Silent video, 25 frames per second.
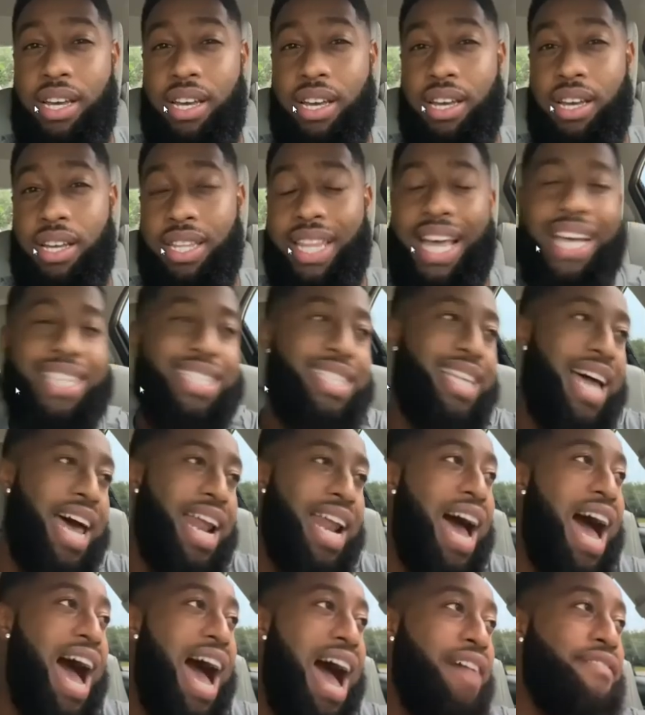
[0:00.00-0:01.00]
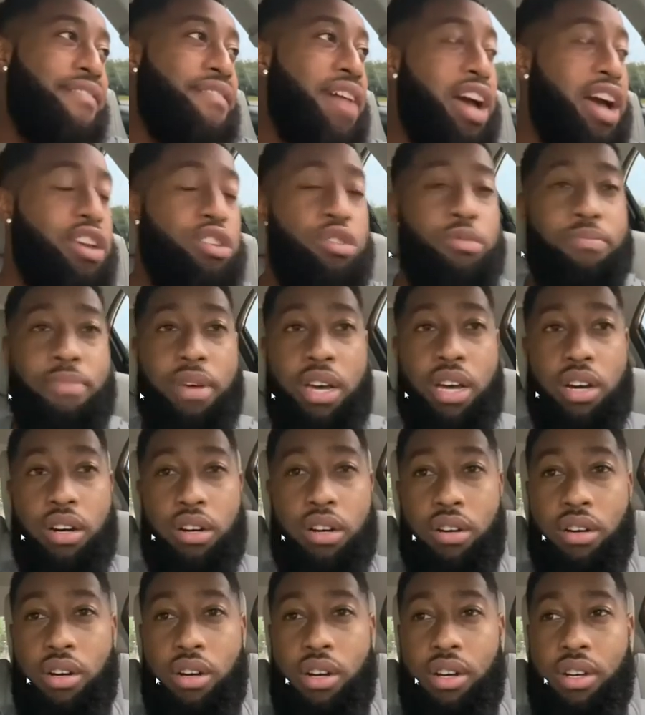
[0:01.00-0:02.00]
That's not a high-value
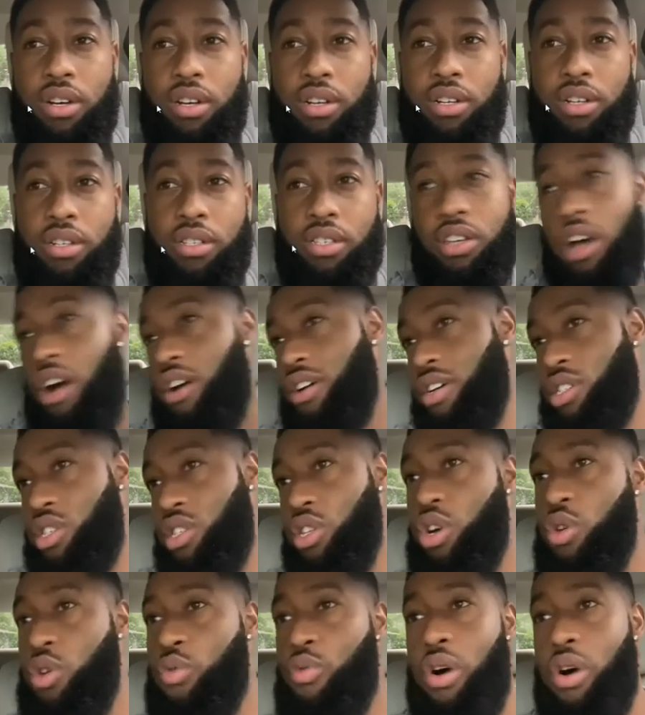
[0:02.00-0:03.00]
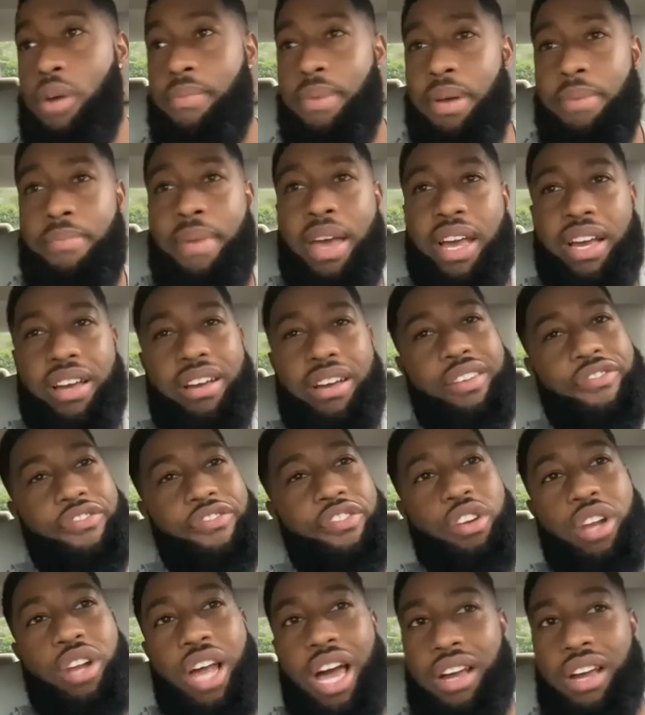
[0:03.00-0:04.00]
male. Talking to a woman, making her
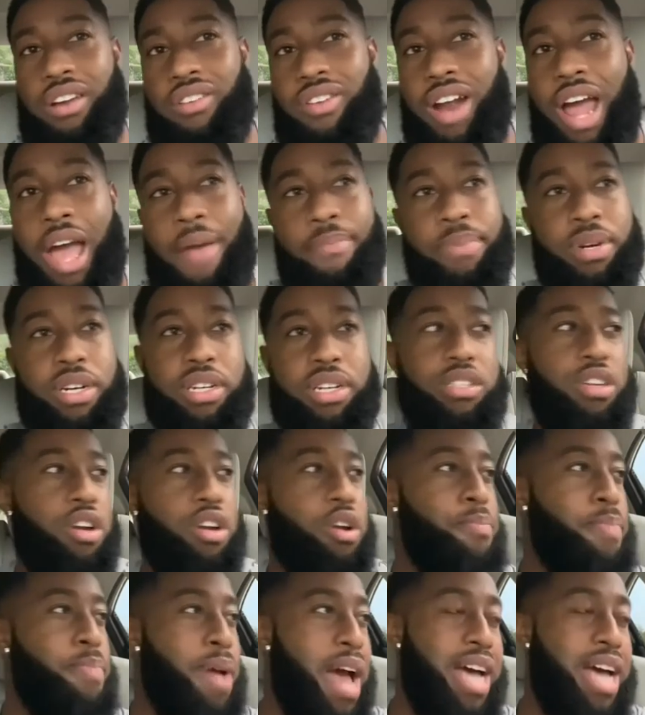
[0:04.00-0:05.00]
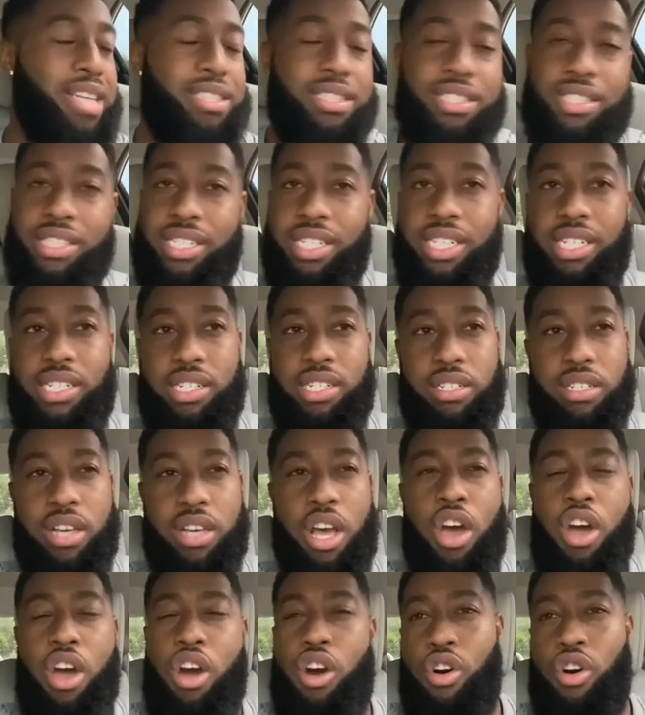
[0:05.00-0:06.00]
feel like crap because of her past decisions,
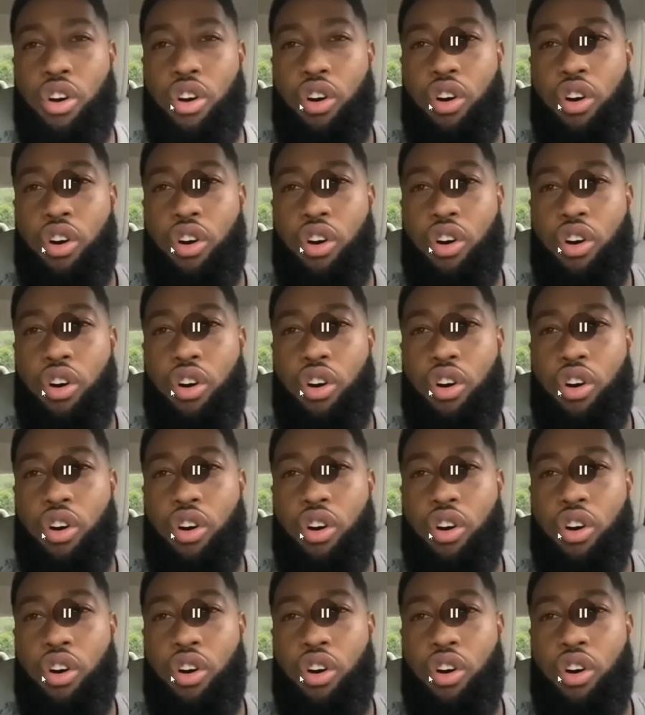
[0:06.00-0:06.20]
or